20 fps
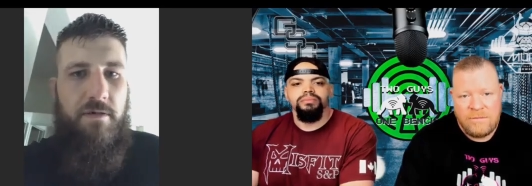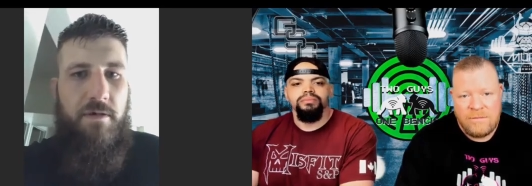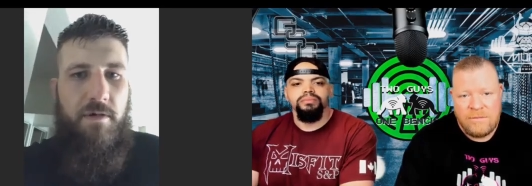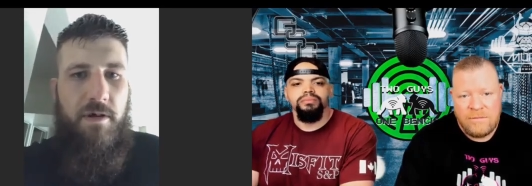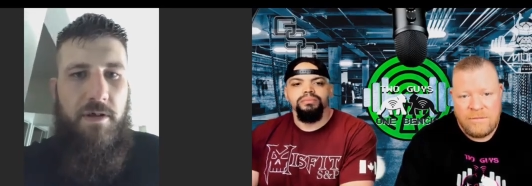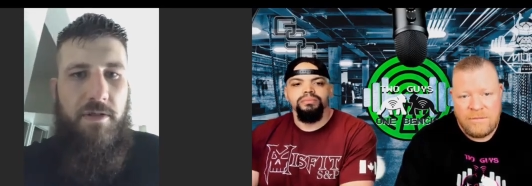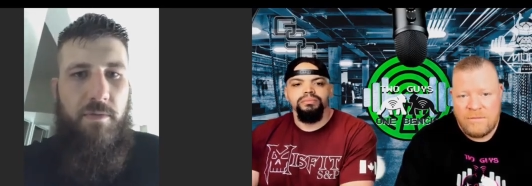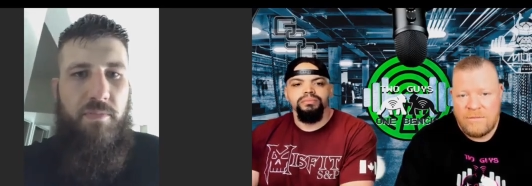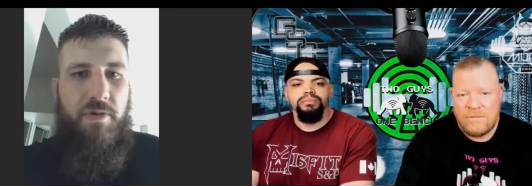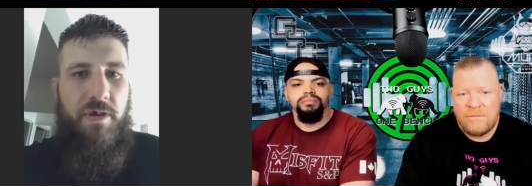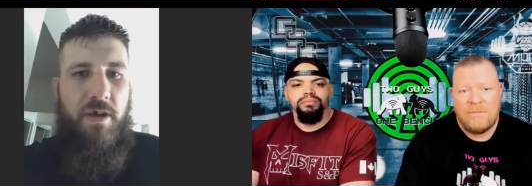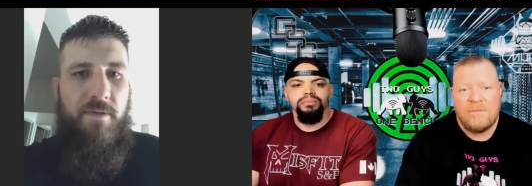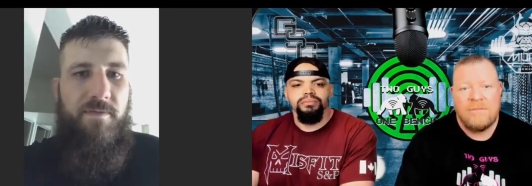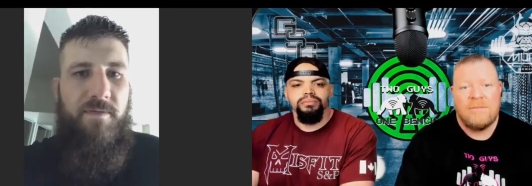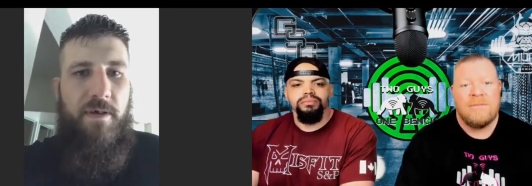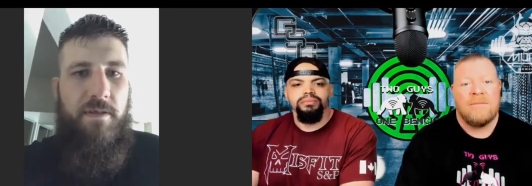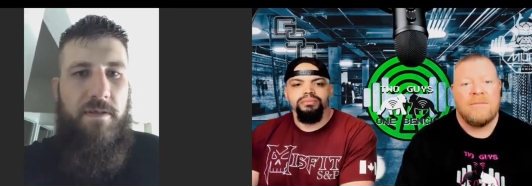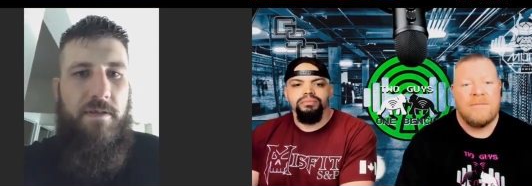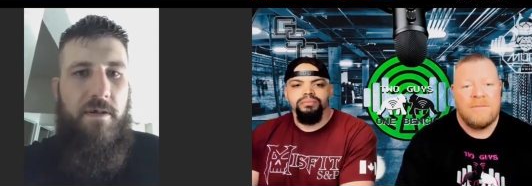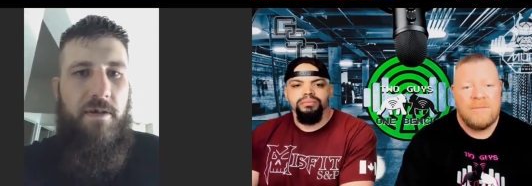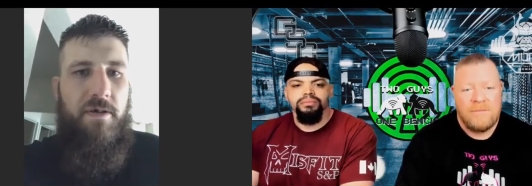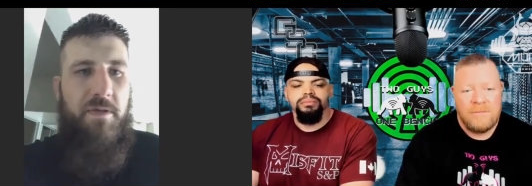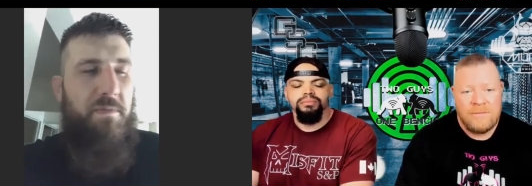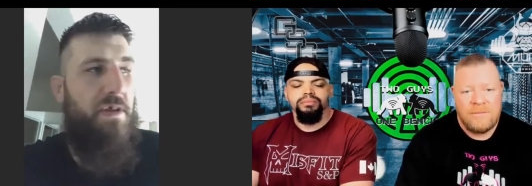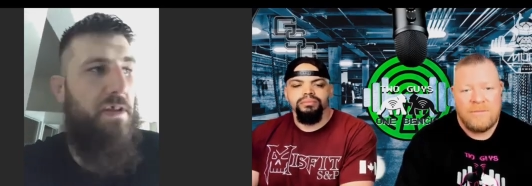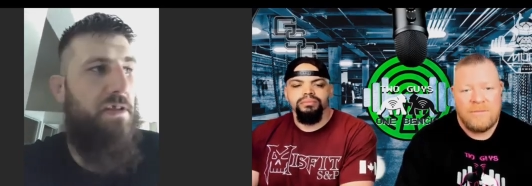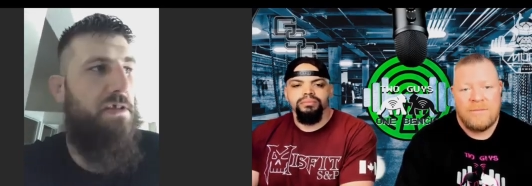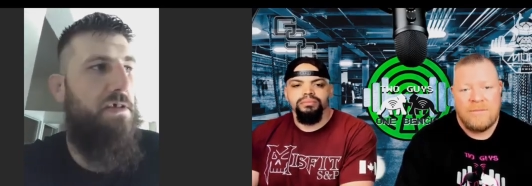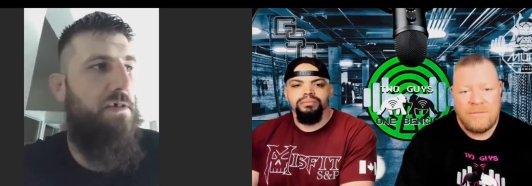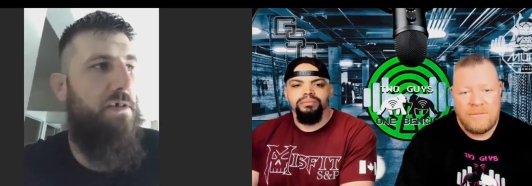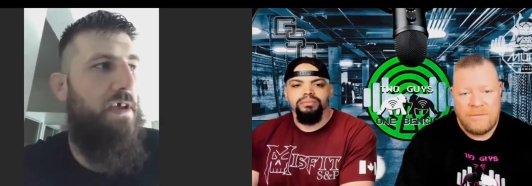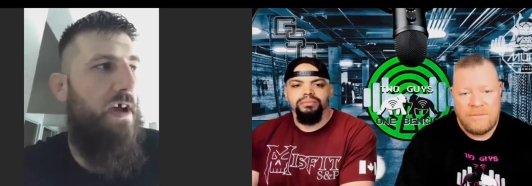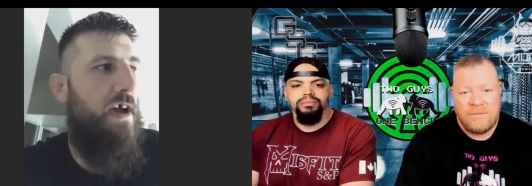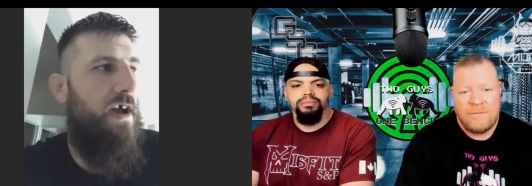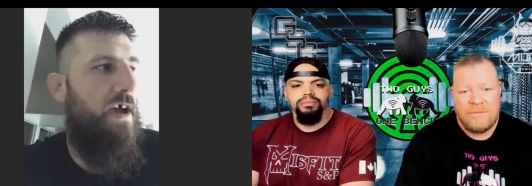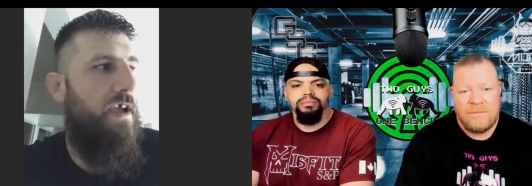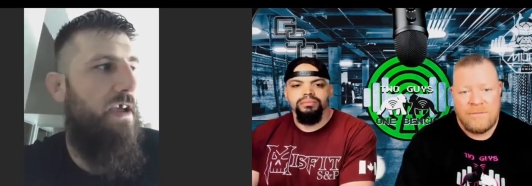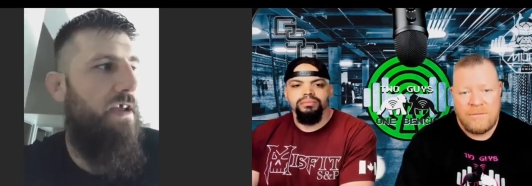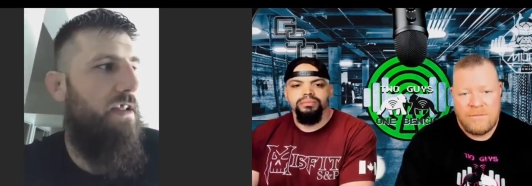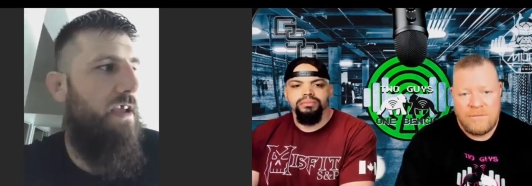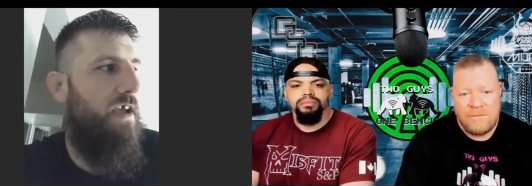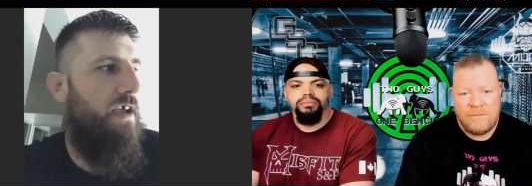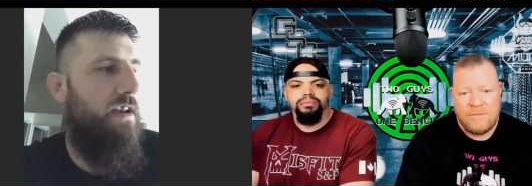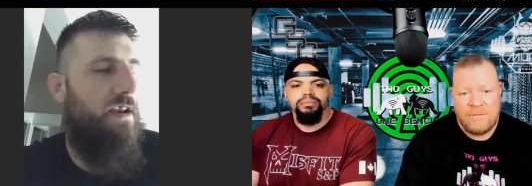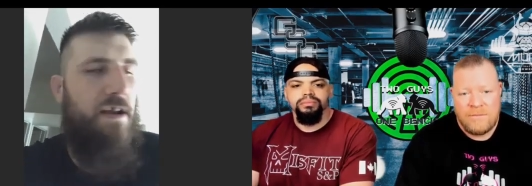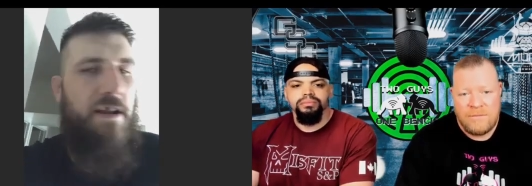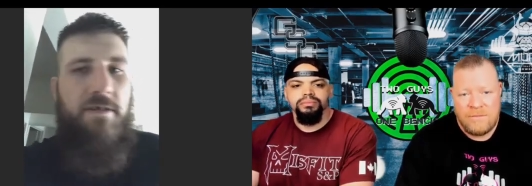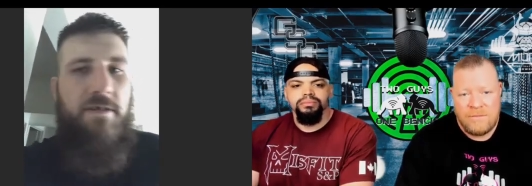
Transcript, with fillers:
Speaker 1: He won the PFL tournament. So yeah, I ain't getting any